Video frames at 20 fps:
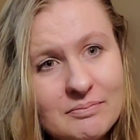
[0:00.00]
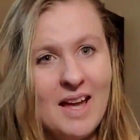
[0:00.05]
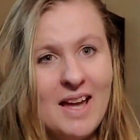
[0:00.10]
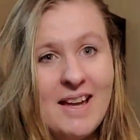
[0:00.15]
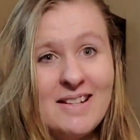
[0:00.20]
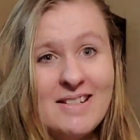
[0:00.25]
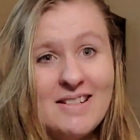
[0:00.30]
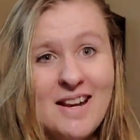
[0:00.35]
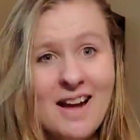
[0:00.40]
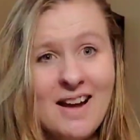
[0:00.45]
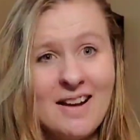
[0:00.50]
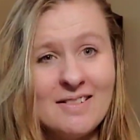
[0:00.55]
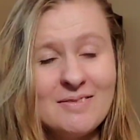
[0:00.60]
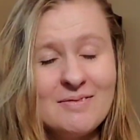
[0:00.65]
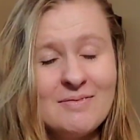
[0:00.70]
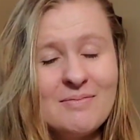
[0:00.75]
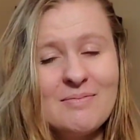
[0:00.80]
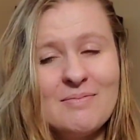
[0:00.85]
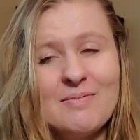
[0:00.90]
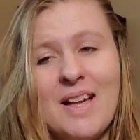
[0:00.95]
And yeah,
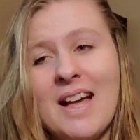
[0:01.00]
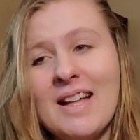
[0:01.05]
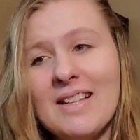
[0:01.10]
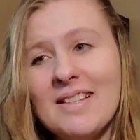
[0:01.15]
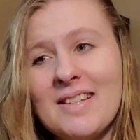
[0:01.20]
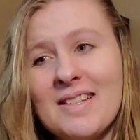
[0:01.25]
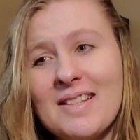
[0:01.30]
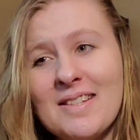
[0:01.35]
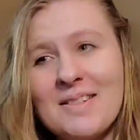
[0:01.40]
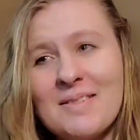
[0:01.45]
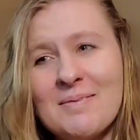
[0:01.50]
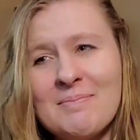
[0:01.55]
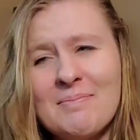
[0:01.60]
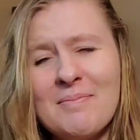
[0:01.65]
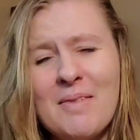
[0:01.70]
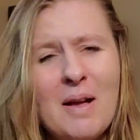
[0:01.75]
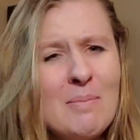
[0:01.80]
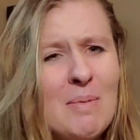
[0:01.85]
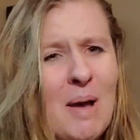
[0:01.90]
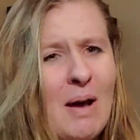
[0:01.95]
that's
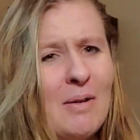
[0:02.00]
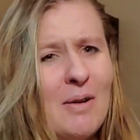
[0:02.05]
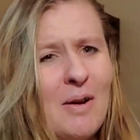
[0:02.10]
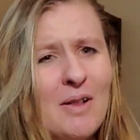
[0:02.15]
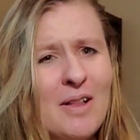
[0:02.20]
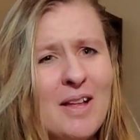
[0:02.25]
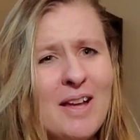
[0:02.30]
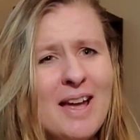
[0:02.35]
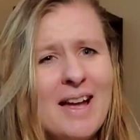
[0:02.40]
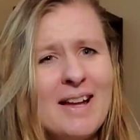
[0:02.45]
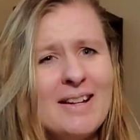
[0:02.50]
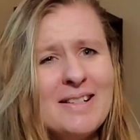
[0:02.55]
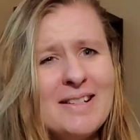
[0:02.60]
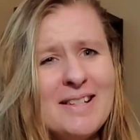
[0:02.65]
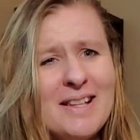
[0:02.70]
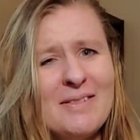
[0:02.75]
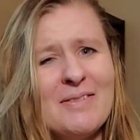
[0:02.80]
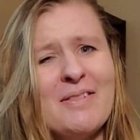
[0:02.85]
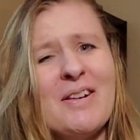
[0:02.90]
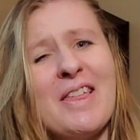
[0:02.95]
about all I had to
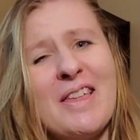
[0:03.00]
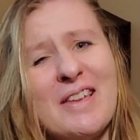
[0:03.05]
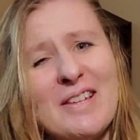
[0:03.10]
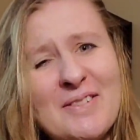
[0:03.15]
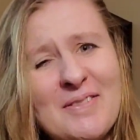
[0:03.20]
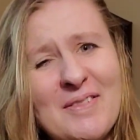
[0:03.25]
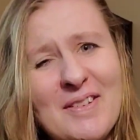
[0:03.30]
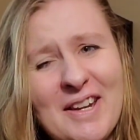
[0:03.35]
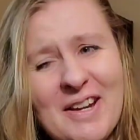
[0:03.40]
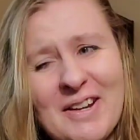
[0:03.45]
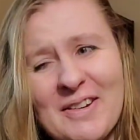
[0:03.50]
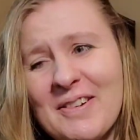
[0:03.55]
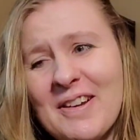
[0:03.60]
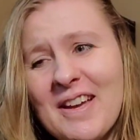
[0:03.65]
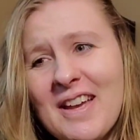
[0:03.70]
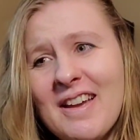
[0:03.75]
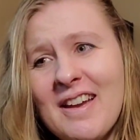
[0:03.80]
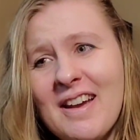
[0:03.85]
say for this video.